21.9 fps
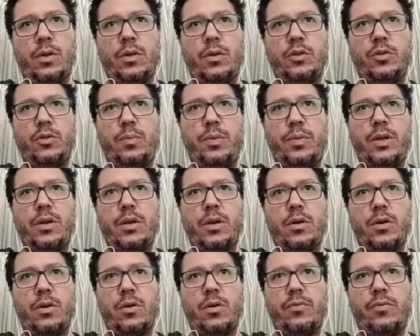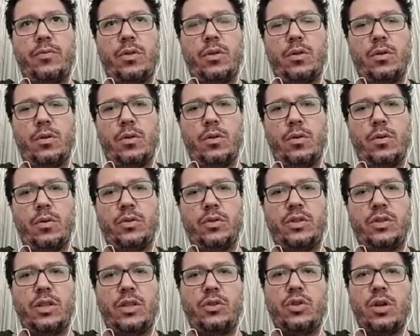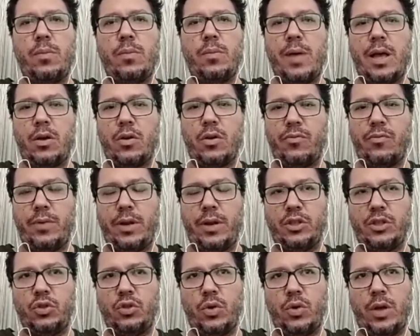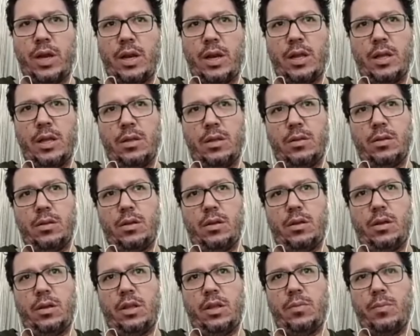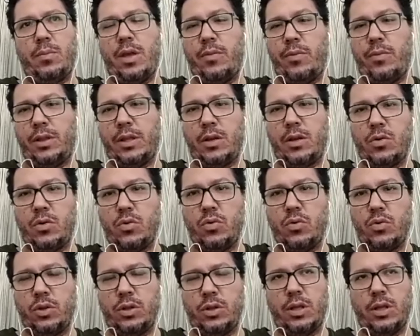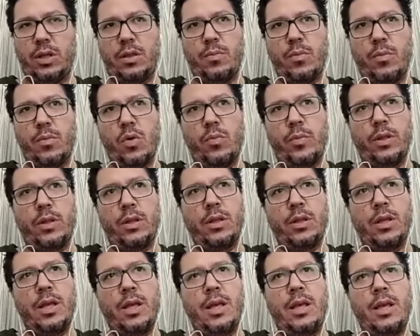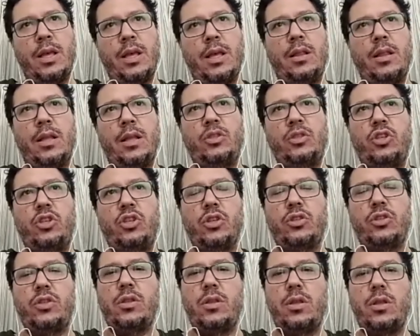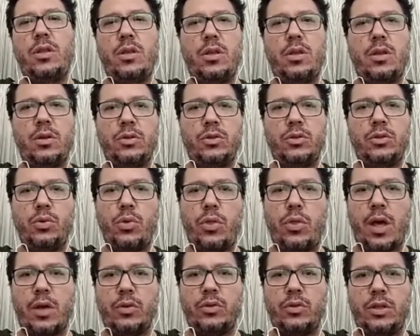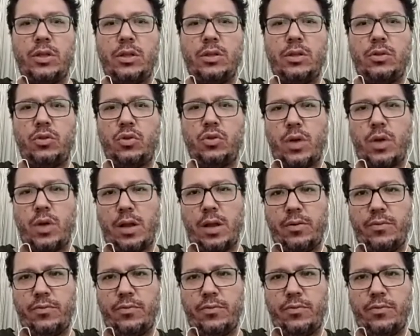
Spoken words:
speaker of the Central Bank of Venezuela, Edmé Betancourt, at the moment, that just in the year 2012,